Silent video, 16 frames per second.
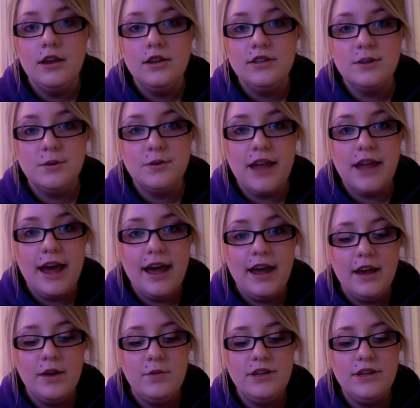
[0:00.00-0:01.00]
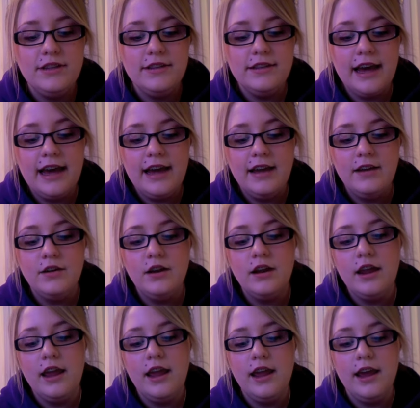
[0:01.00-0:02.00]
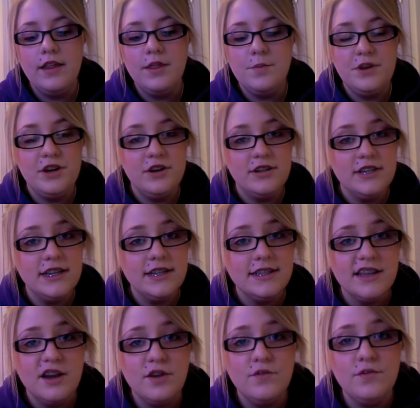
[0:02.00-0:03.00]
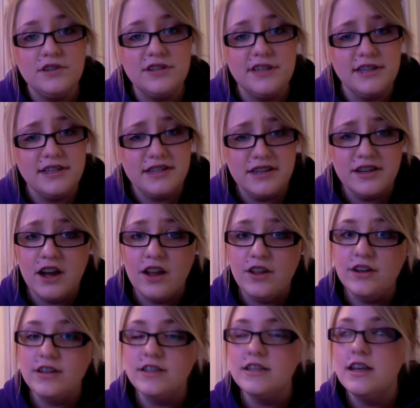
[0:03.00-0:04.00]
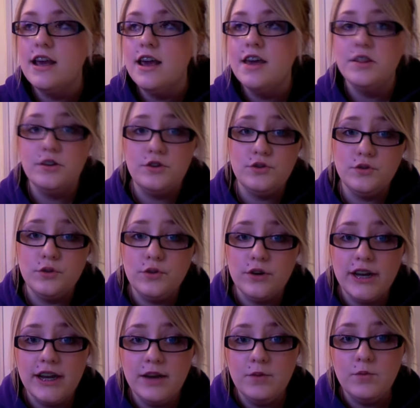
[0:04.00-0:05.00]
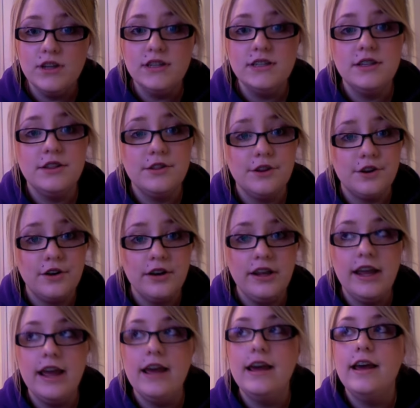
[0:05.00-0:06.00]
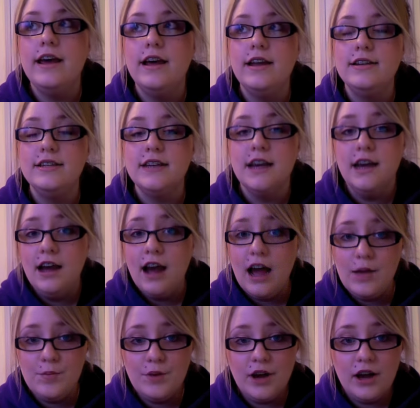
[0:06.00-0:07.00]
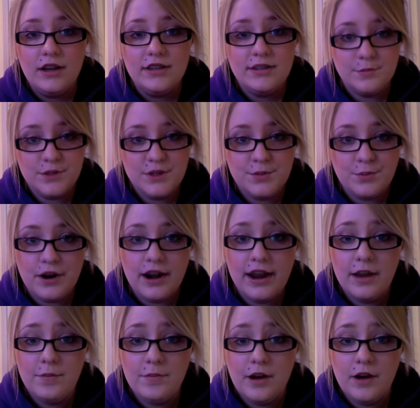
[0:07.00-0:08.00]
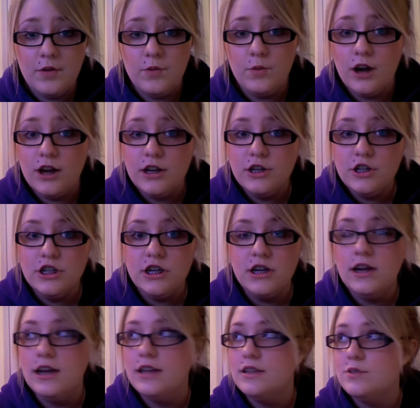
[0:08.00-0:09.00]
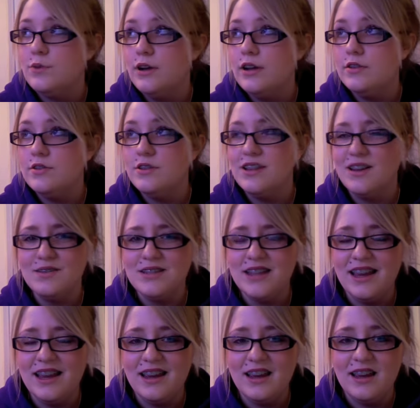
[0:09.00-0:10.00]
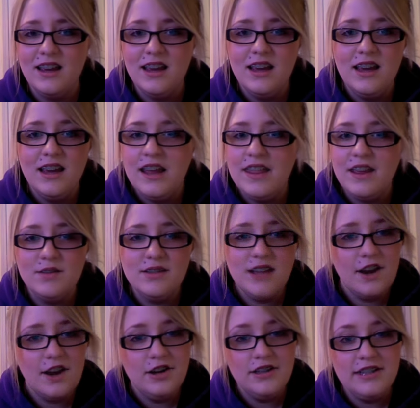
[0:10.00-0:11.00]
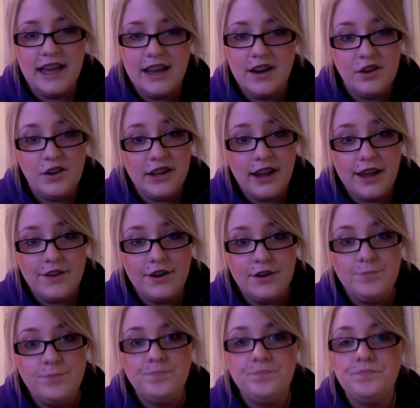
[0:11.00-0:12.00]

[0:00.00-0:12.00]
So we did that, and the piercing itself was $60. The jewelry was $30, and I bought some spray and mouthwash as well, so that was like, I think it was $110 altogether.